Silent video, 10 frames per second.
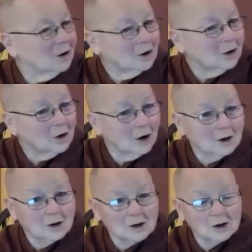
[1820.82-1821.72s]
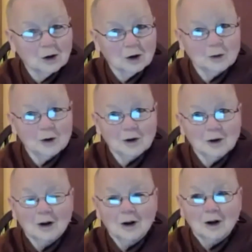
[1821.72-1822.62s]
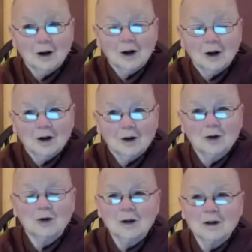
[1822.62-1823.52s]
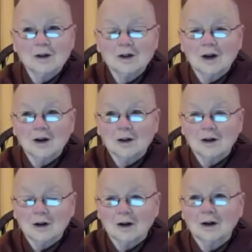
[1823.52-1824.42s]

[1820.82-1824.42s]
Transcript: not disturbed during this day, that